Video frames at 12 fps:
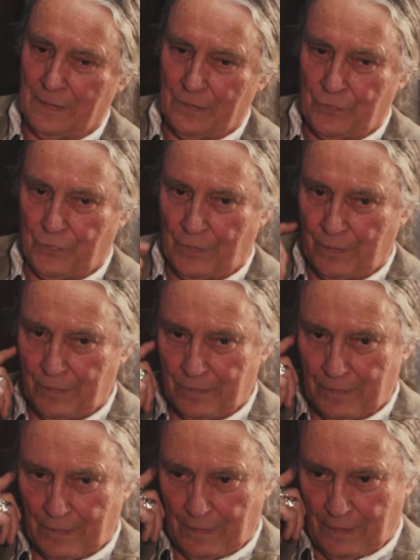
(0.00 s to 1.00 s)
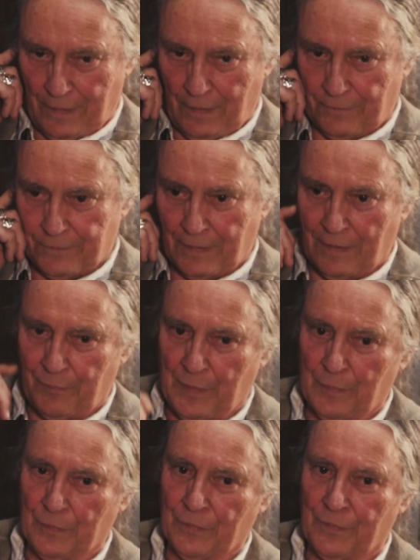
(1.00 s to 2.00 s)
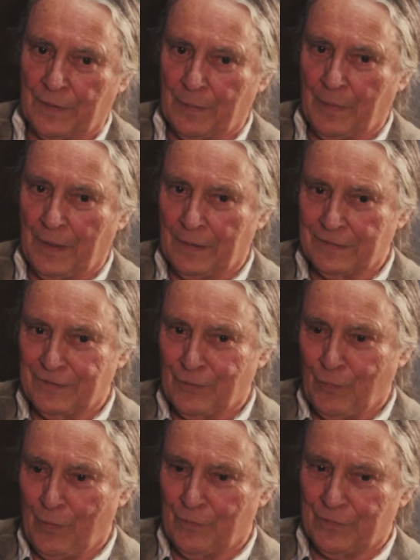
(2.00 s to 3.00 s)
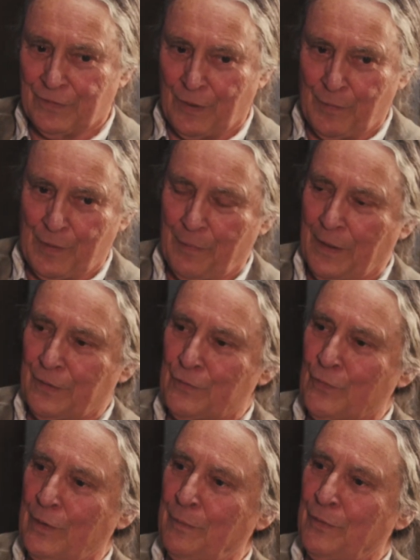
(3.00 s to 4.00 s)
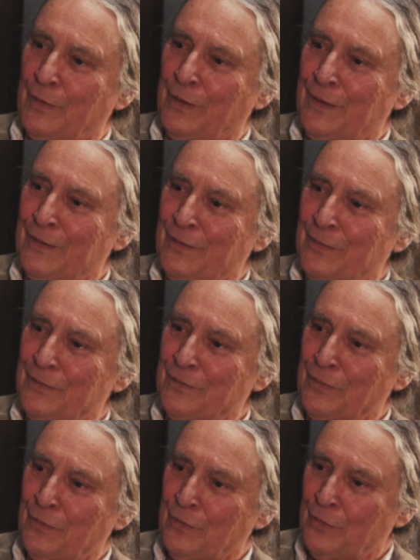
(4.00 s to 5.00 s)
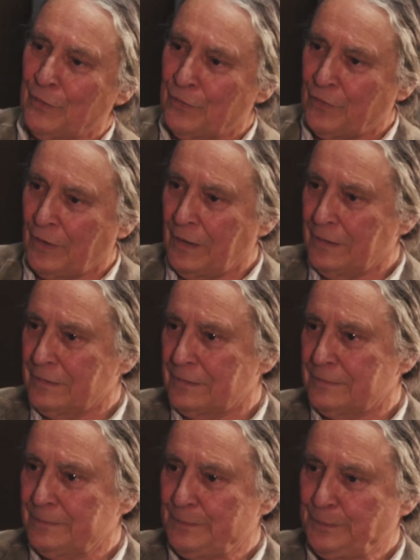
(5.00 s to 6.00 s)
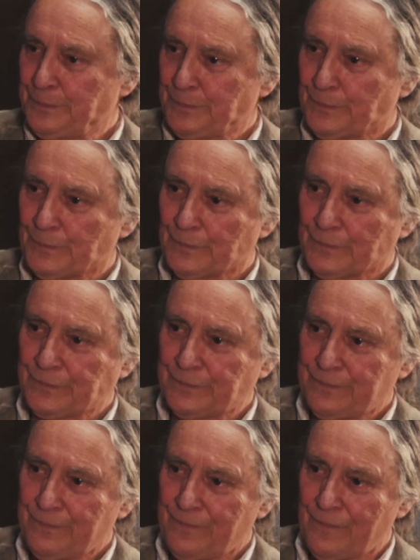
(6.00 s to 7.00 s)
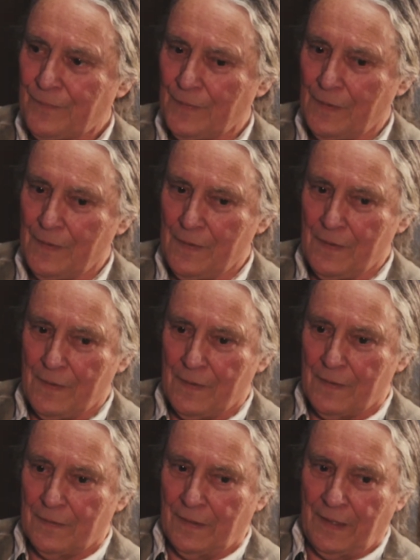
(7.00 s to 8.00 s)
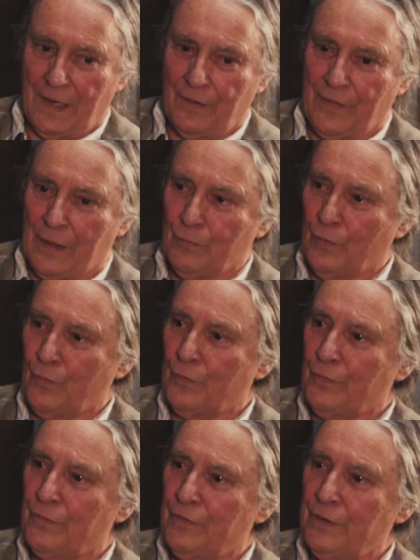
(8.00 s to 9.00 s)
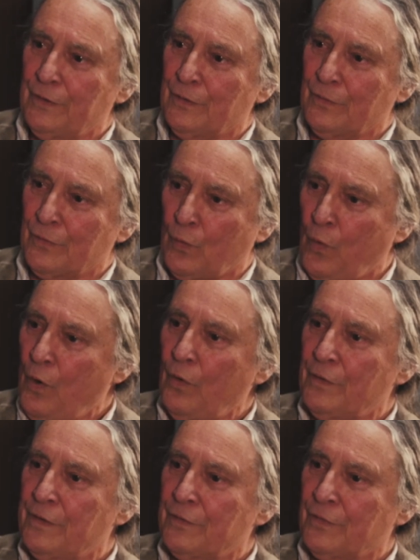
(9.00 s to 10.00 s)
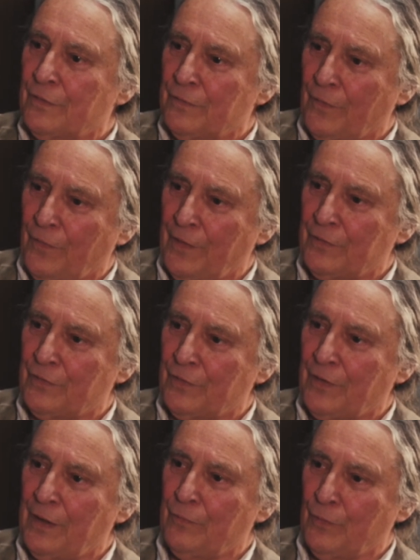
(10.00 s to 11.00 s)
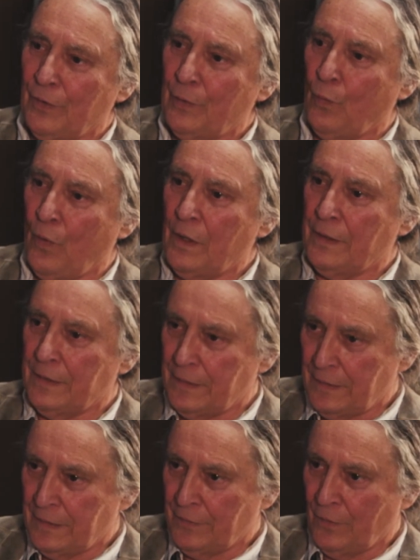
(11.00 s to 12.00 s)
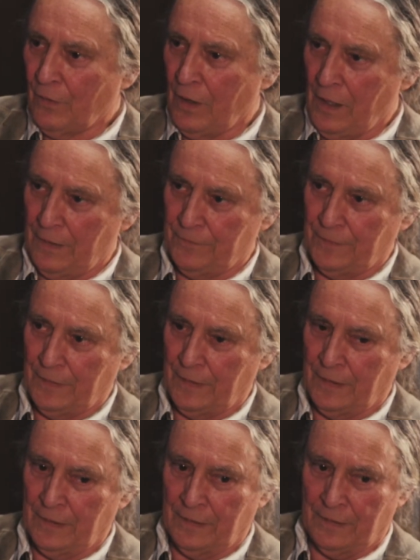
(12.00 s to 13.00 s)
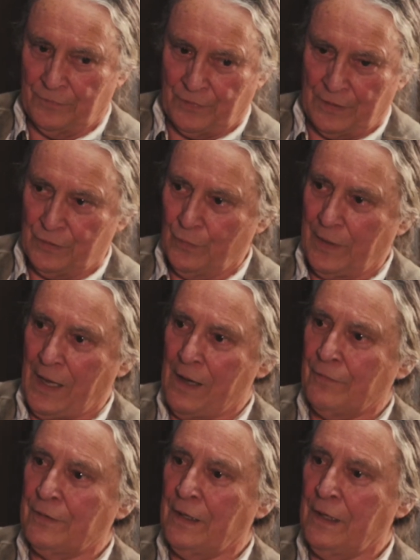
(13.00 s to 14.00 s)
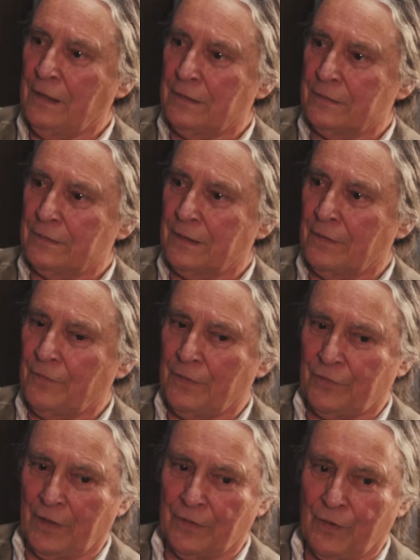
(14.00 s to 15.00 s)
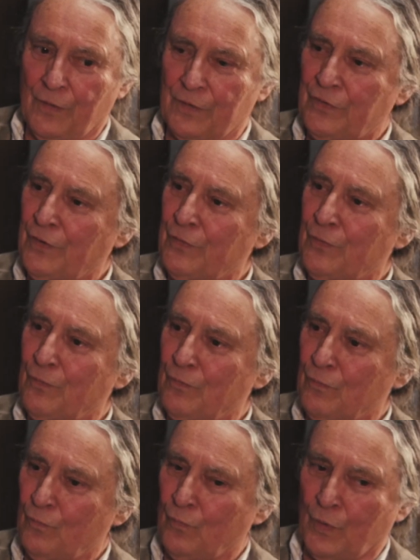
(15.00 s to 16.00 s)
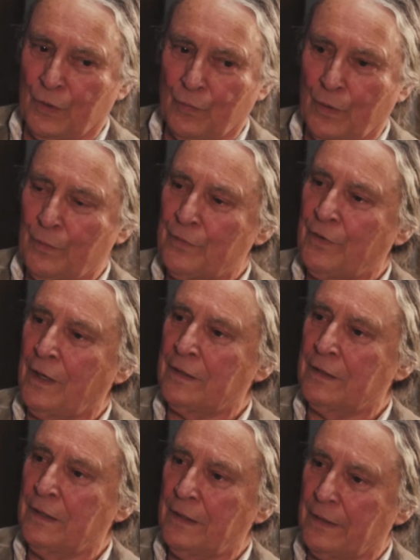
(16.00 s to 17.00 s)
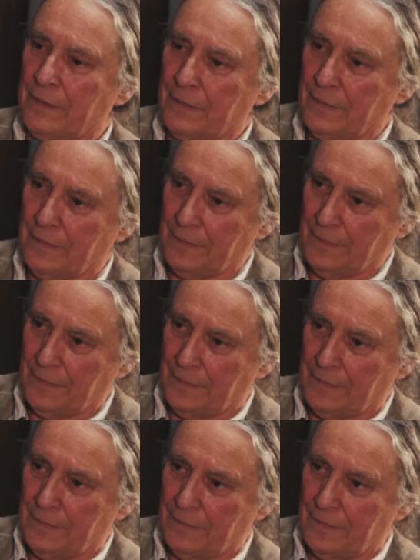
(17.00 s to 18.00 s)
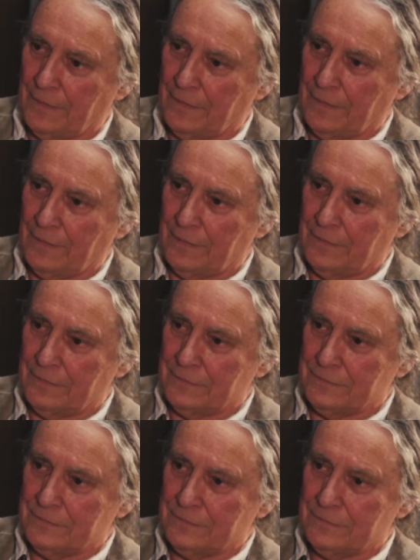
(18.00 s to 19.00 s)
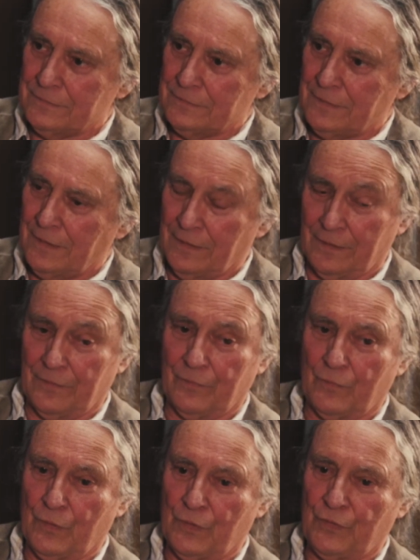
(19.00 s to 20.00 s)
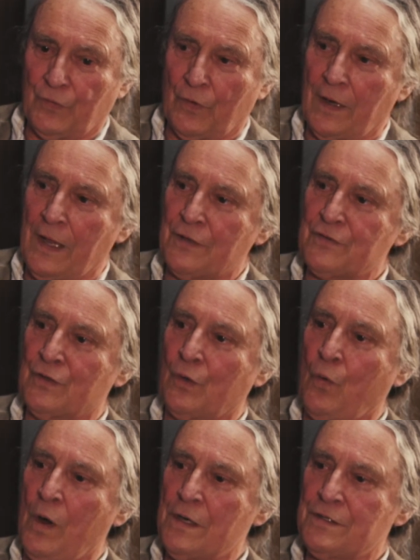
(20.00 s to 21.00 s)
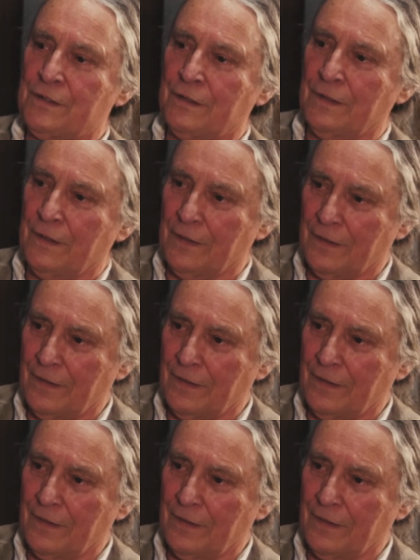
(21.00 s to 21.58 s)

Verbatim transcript: so i often have people think about you know what tell me about a dream you had that when you were a child mm-hmm. and now that will reveal the qualities of the things that they really wanted in their life and i say do we have it now and if they say no i says wonder what it would take to get it mm-hmm and you start asking the question,